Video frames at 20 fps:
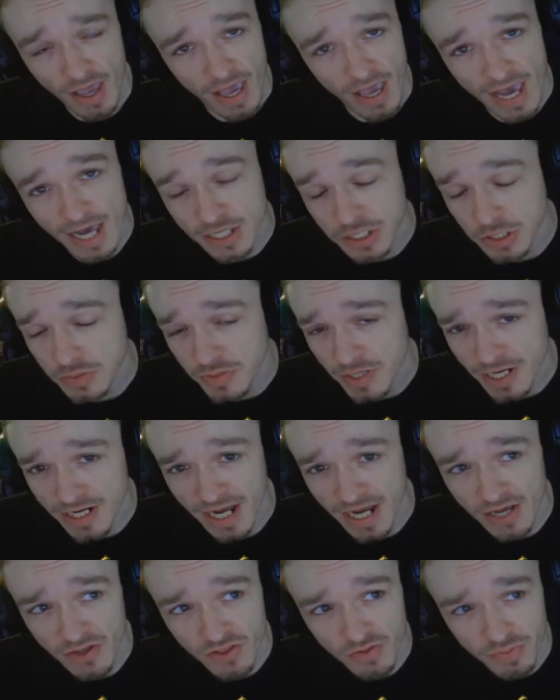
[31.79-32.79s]
As of right
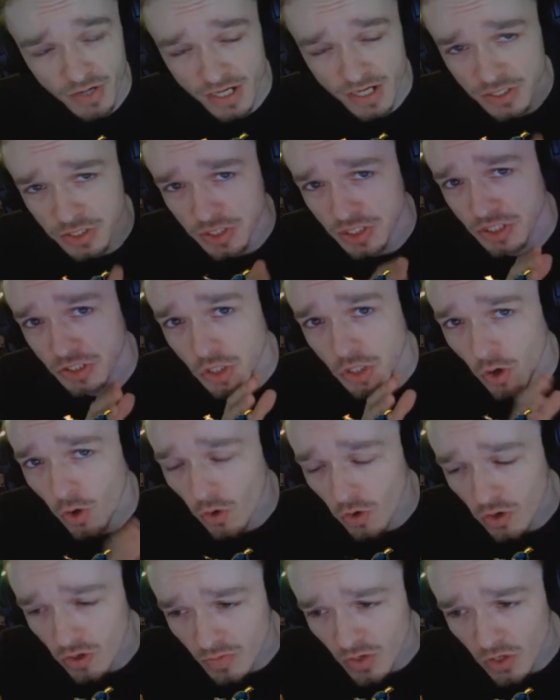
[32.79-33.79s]
now, the pricing is
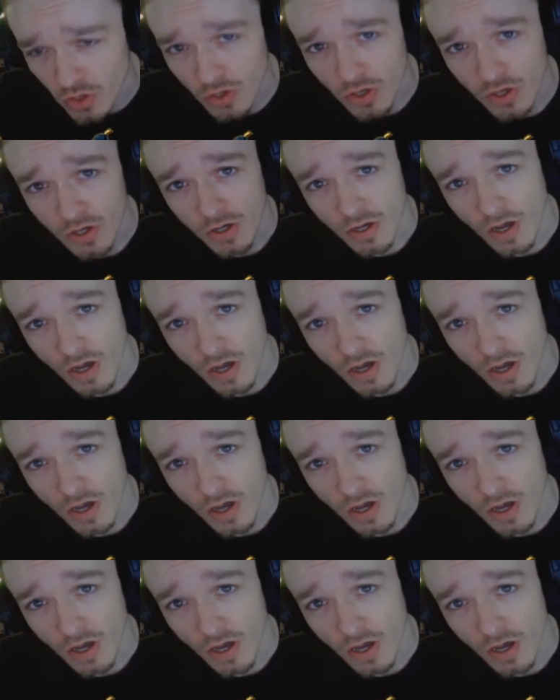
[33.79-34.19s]
horrible.